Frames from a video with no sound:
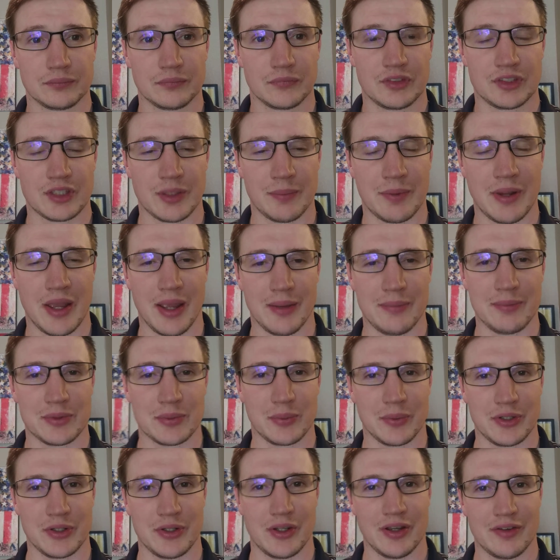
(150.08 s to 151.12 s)
sometimes
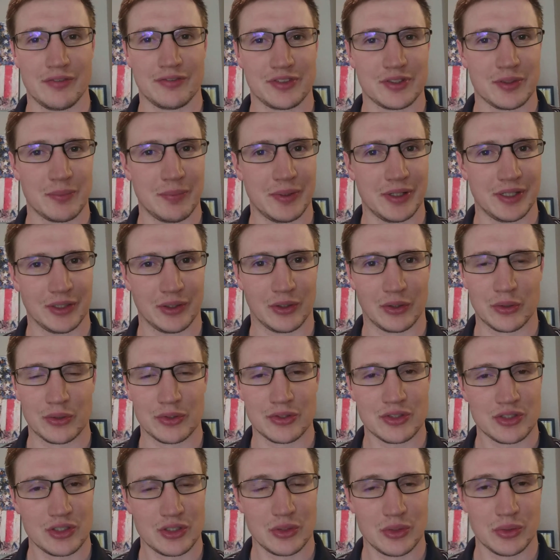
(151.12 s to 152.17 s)
when you have somebody
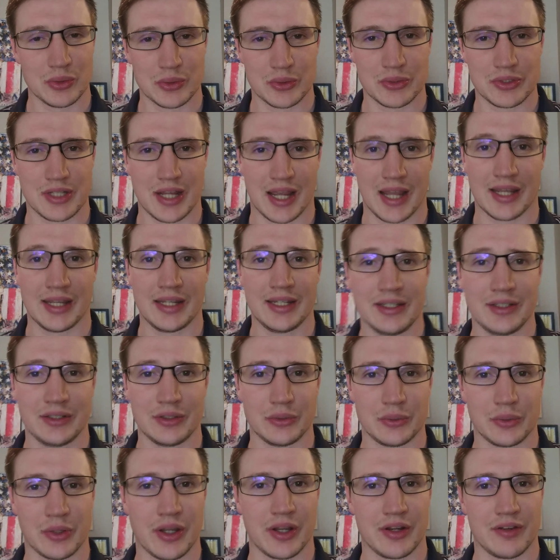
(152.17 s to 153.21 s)
close to you who's dying,
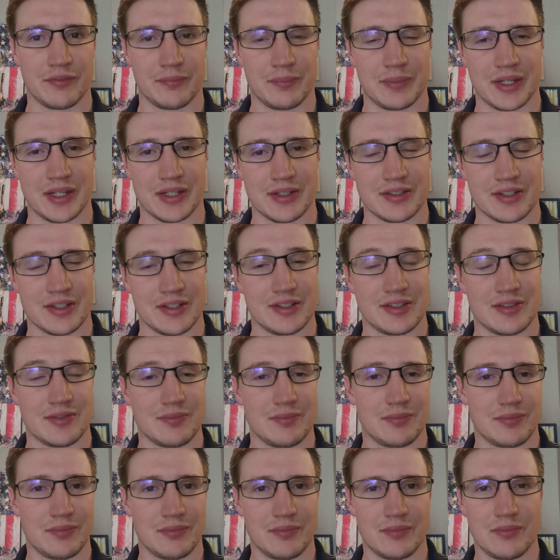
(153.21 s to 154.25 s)
you kind of begin to
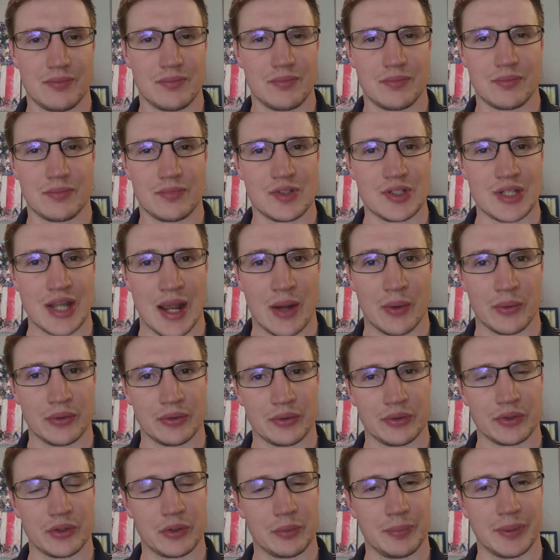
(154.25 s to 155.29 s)
doubt a
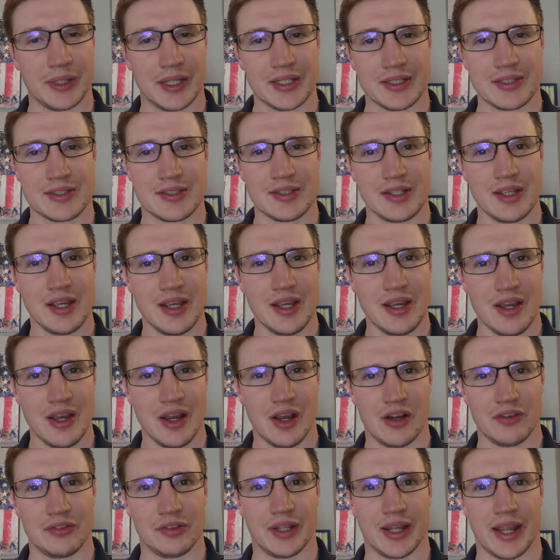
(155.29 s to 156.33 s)
little bit
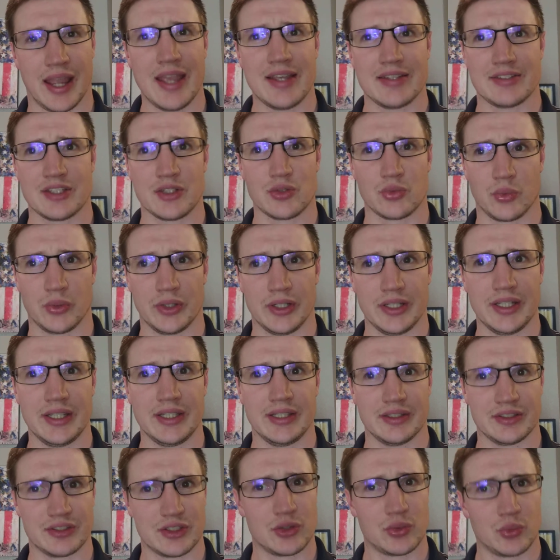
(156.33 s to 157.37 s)
of like, hey, is this
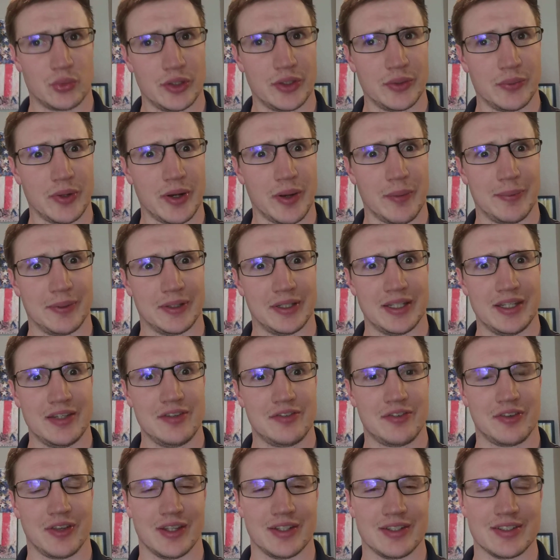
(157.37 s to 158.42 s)
really what I
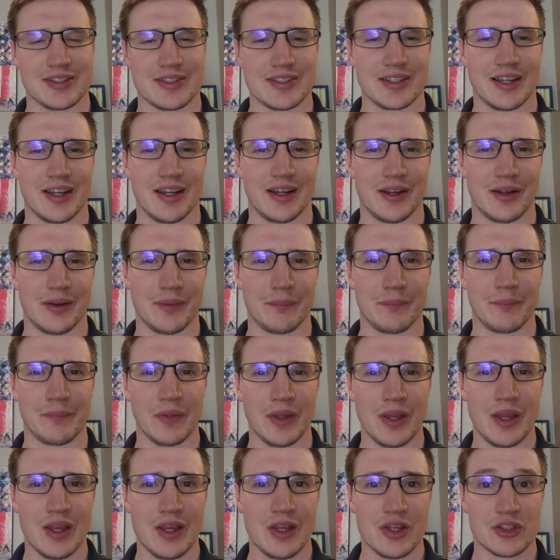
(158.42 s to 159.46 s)
believe? And,
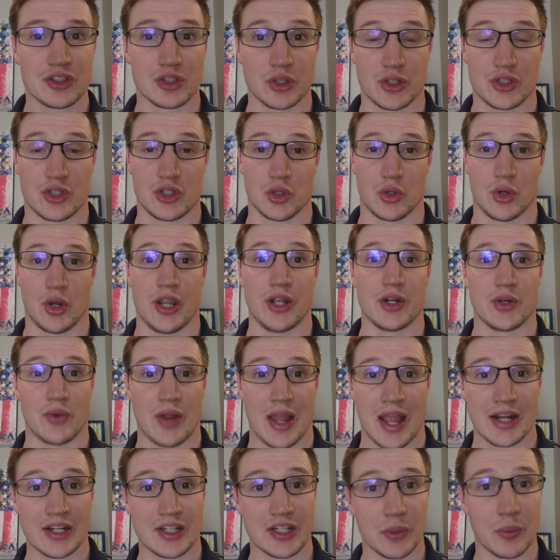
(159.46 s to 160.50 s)
so as you're
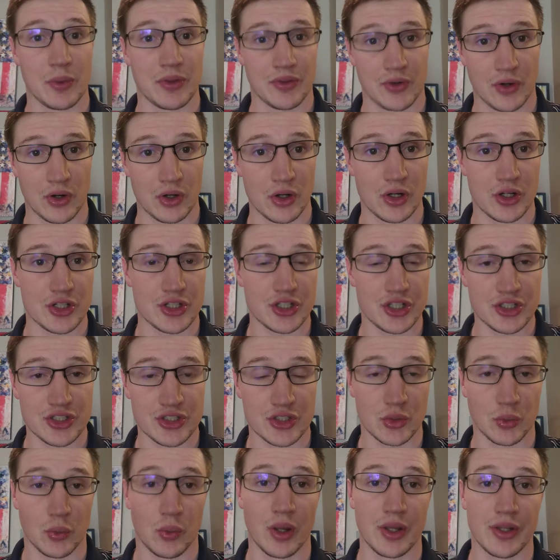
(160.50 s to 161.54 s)
interacting with her, as she's
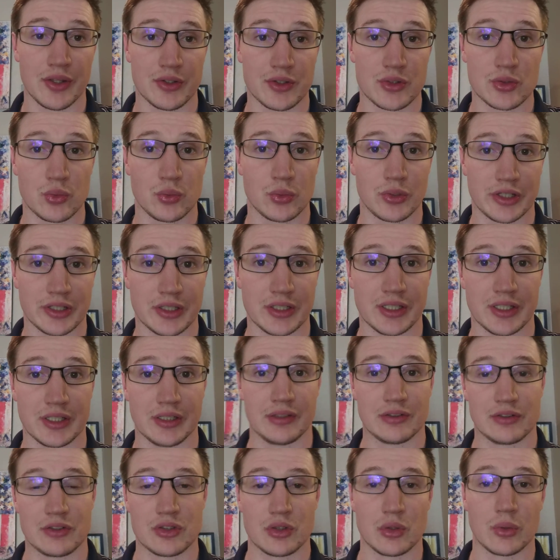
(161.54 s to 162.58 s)
the one that's really
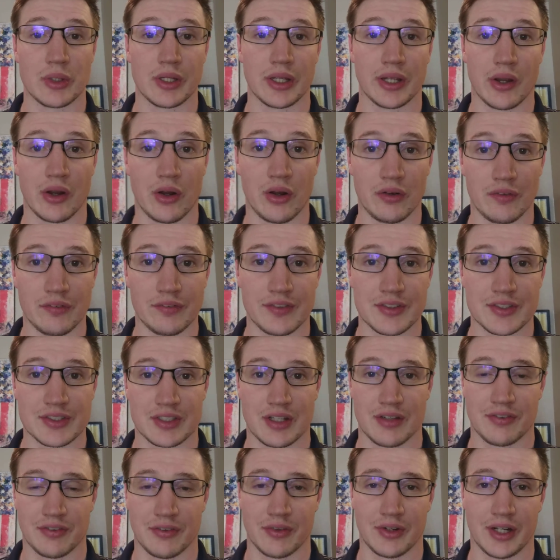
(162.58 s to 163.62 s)
doing all of the
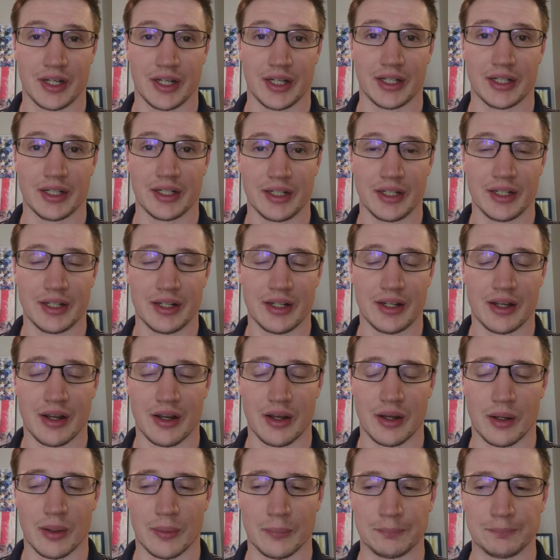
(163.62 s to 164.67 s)
suffering,
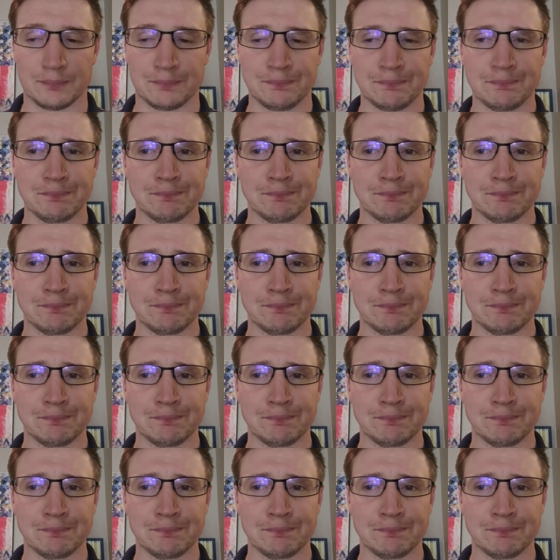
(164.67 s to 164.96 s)
to